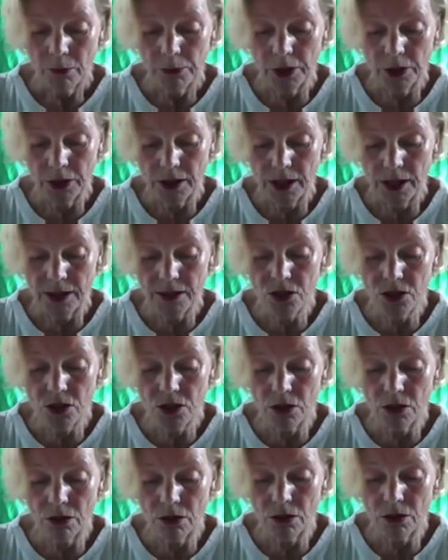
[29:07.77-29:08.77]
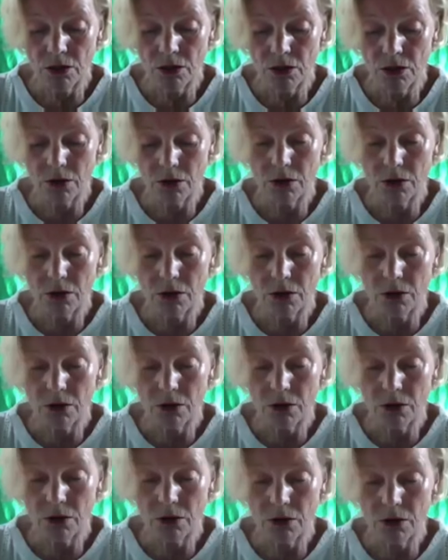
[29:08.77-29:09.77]
But as a
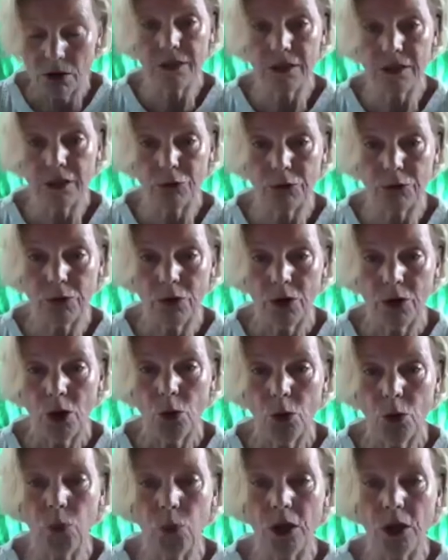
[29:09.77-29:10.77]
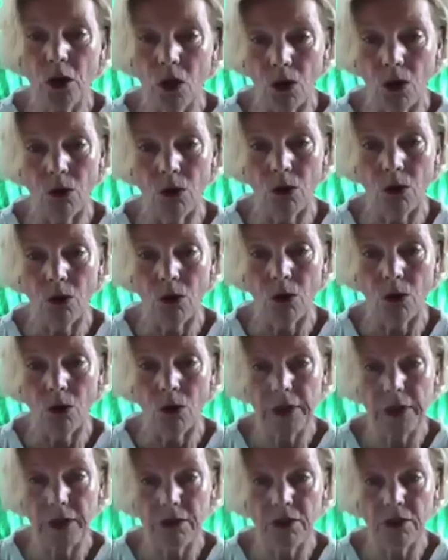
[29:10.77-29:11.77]
collective, we all
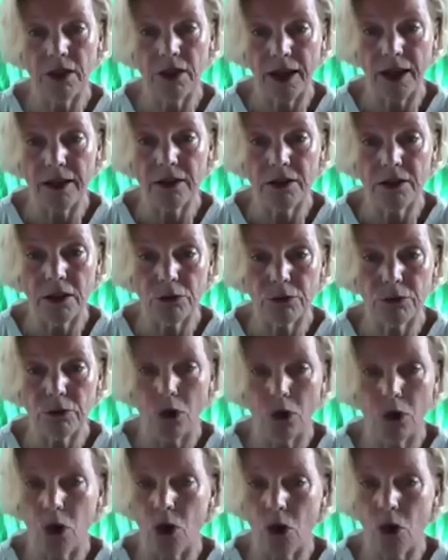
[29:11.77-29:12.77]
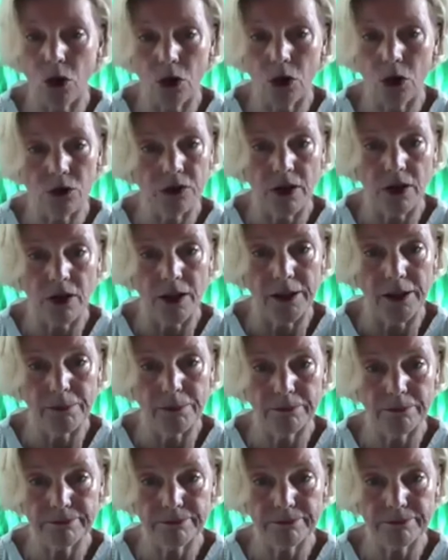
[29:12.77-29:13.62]
repeat the negative all the time.